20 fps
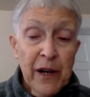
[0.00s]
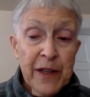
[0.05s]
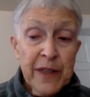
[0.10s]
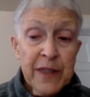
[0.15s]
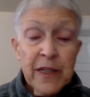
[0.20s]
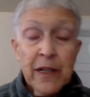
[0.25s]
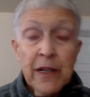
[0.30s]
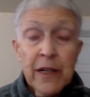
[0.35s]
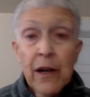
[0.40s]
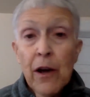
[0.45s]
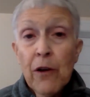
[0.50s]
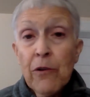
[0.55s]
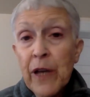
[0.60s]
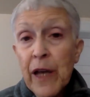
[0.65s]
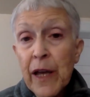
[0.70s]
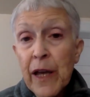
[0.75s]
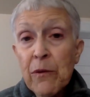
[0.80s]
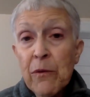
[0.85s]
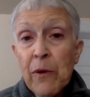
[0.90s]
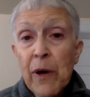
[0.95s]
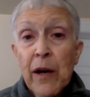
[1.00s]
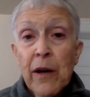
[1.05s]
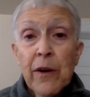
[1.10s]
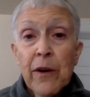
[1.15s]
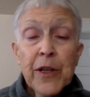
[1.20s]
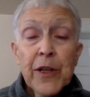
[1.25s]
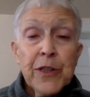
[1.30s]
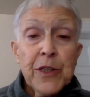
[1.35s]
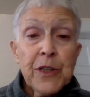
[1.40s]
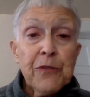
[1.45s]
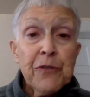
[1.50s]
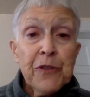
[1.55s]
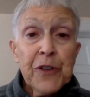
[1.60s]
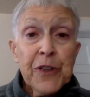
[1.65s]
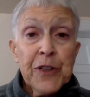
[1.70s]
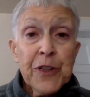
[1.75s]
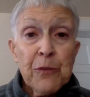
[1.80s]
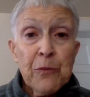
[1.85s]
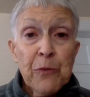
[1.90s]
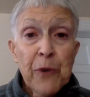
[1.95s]
I said, okay, well, do you feel it
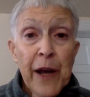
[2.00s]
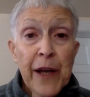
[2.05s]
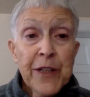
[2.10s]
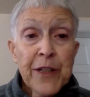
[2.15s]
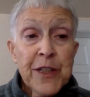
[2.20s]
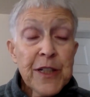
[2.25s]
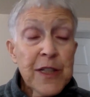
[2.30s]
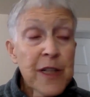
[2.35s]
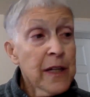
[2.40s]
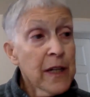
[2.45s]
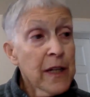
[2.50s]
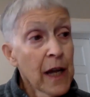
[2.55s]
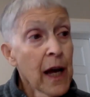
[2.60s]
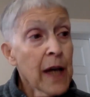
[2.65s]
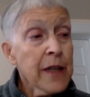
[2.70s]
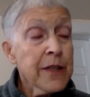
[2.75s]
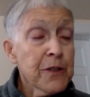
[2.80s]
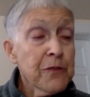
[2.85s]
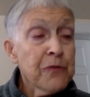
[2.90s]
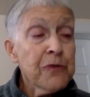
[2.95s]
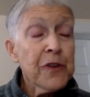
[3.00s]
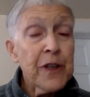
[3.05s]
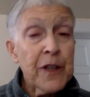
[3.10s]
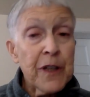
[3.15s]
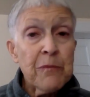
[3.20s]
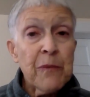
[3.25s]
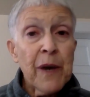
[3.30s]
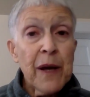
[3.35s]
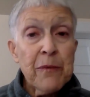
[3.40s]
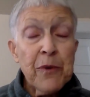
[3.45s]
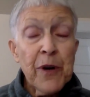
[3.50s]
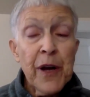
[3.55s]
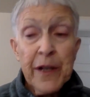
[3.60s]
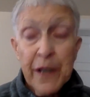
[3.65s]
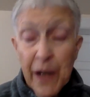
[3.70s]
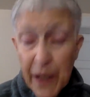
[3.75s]
in your brain? She said, yeah, I do feel it in my brain.